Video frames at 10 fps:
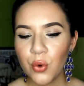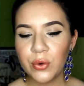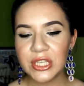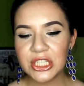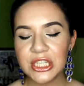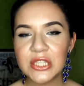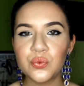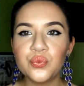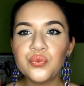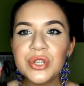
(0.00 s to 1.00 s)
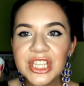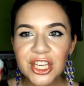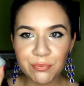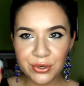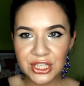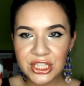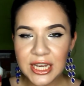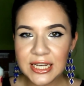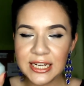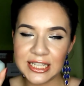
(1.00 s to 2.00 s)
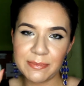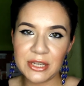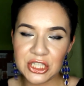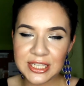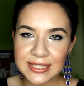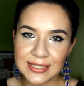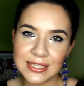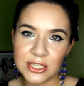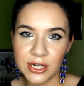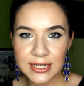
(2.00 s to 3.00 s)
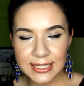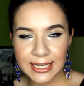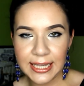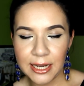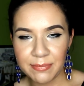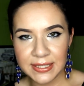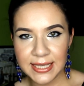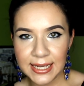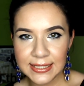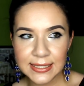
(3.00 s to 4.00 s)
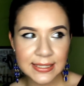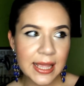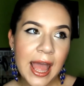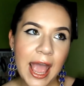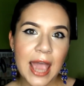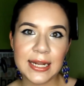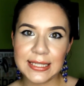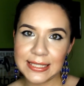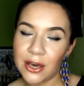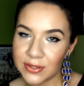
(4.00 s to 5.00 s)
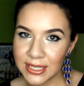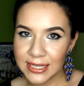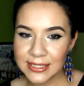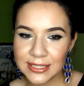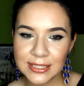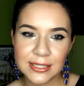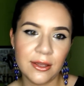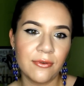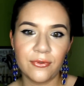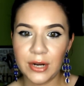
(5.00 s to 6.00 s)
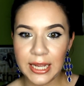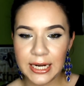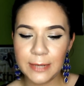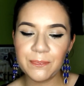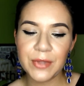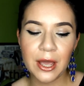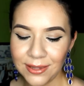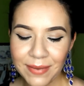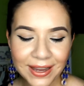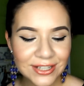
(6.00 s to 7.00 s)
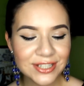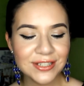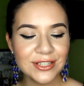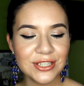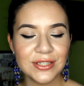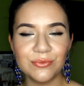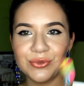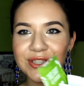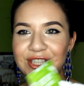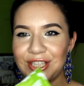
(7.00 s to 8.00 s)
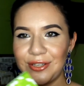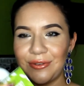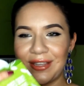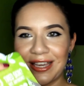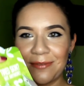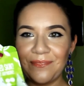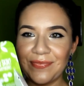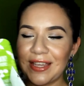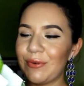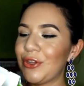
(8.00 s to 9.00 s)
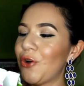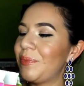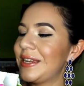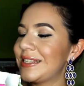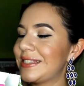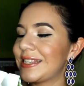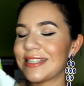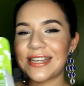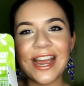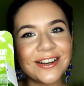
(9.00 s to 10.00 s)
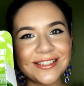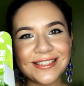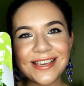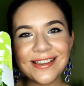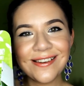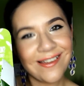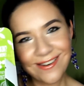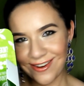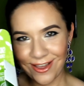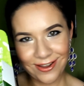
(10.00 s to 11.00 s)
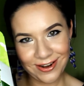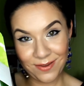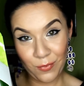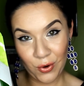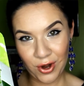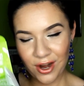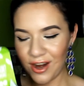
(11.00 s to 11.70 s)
which is really appreciated, especially since it's starting to heat up in Texas, and in South Texas, forget it. And the packaging is just really cute. Like when you open it, it says tired skin, not anymore.